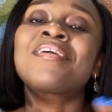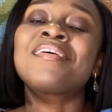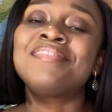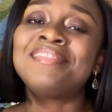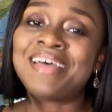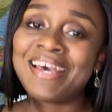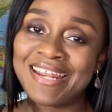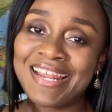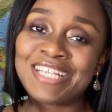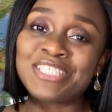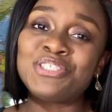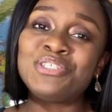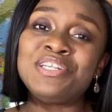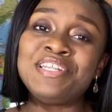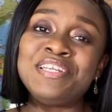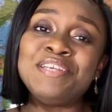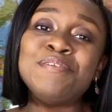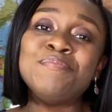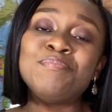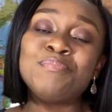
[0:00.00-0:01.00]
That
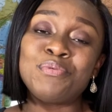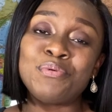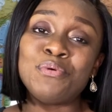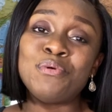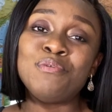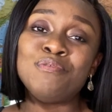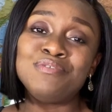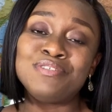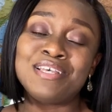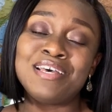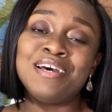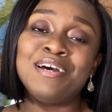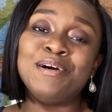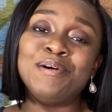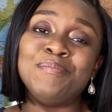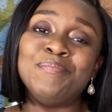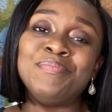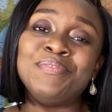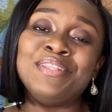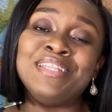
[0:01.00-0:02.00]
actually proves
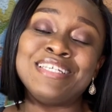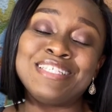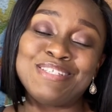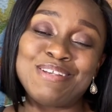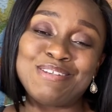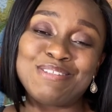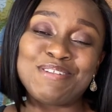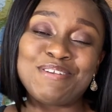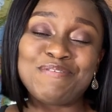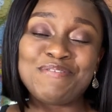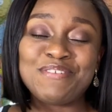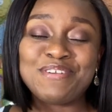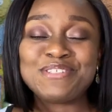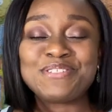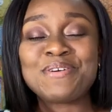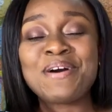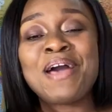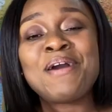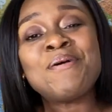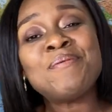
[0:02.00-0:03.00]
the source of funds.
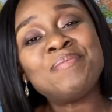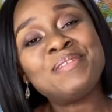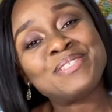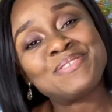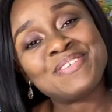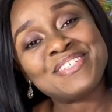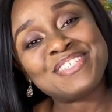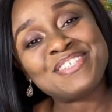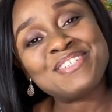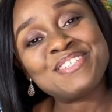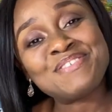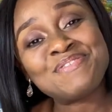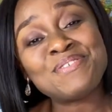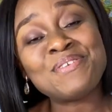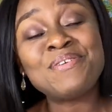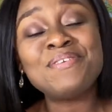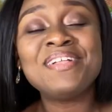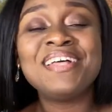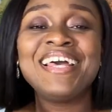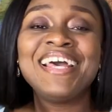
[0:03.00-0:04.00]
So I hope this was
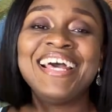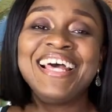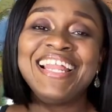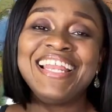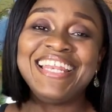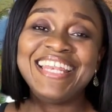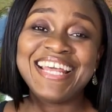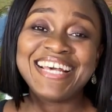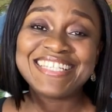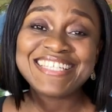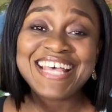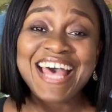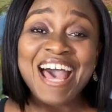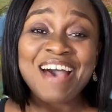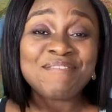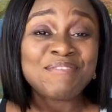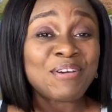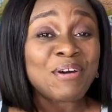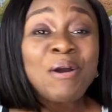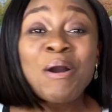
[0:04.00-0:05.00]
useful. Let's
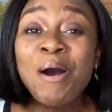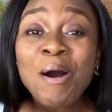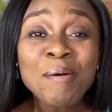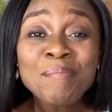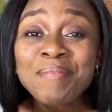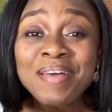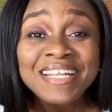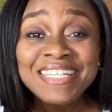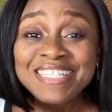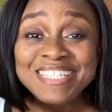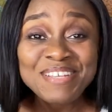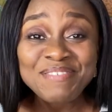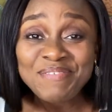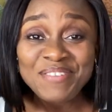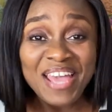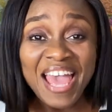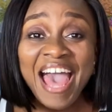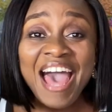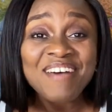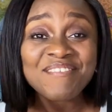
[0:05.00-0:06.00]
have your comments. If
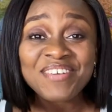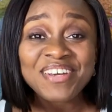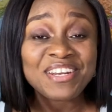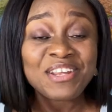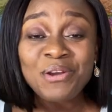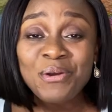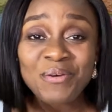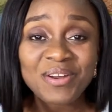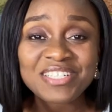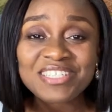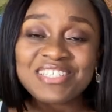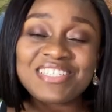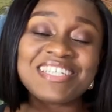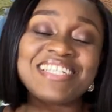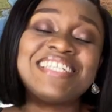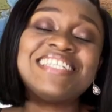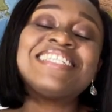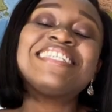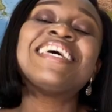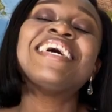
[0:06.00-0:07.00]
you have any
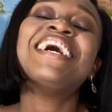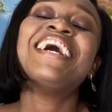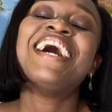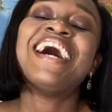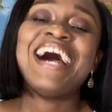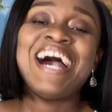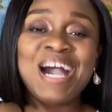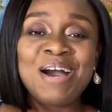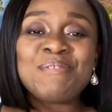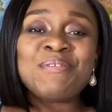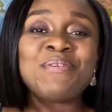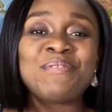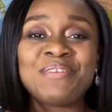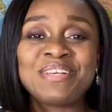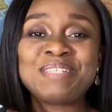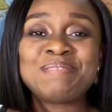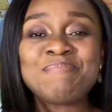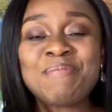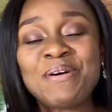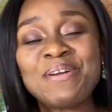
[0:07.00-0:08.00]
questions, I would
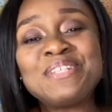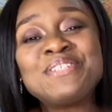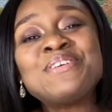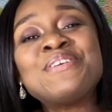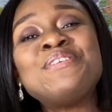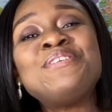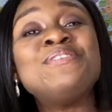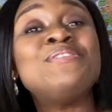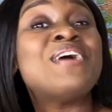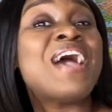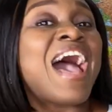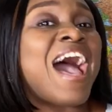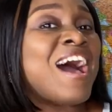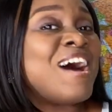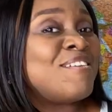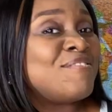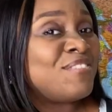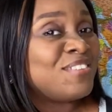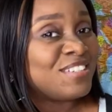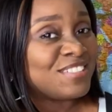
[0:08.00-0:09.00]
respond. So you
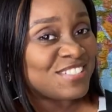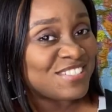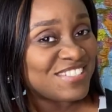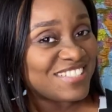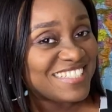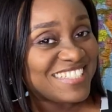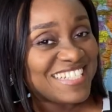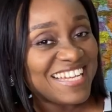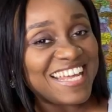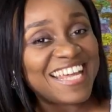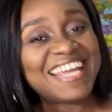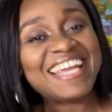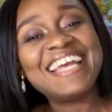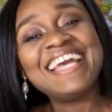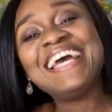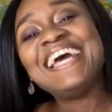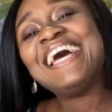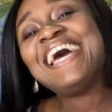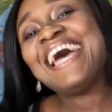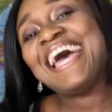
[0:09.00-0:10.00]
have a good day,
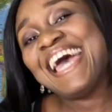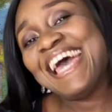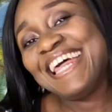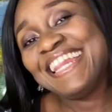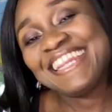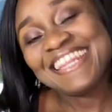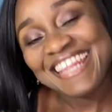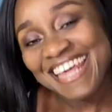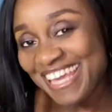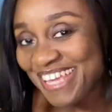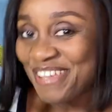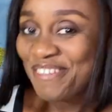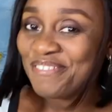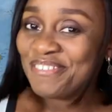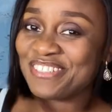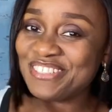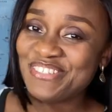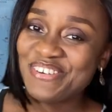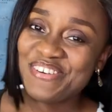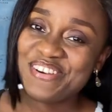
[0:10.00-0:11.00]
and thank you for
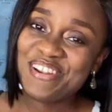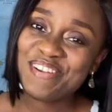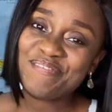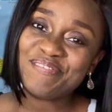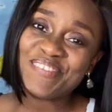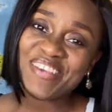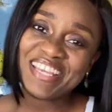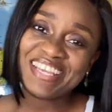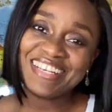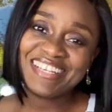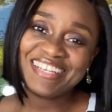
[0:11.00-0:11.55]
joining me.